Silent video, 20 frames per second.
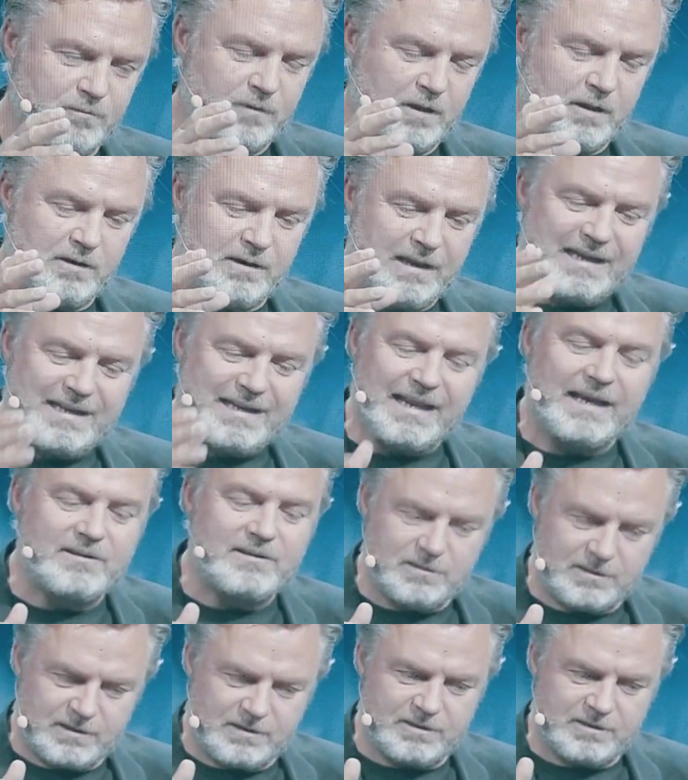
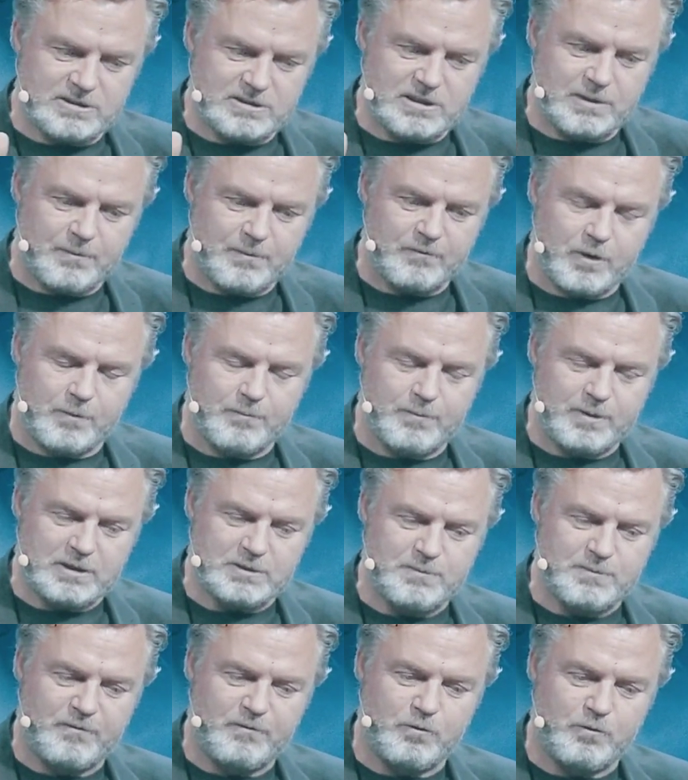neglected in this type of companies
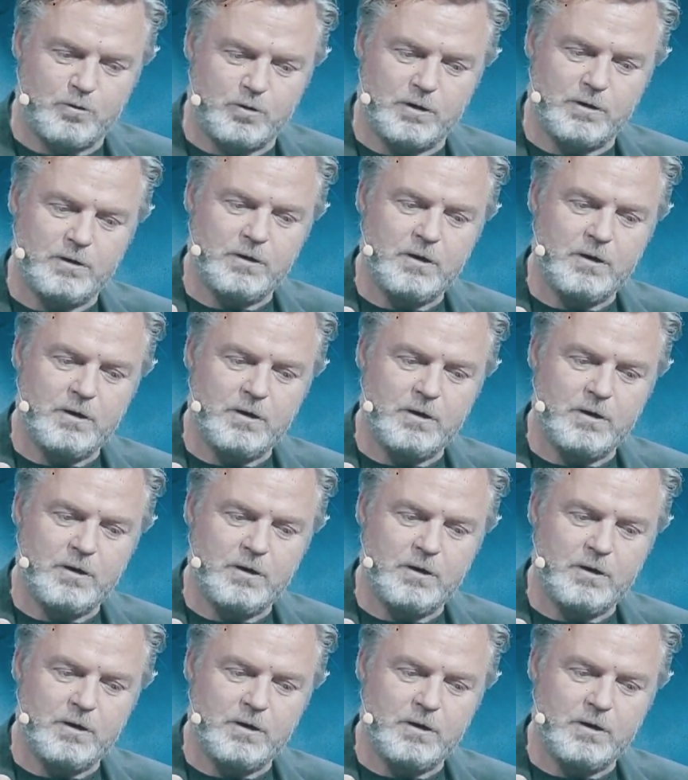before,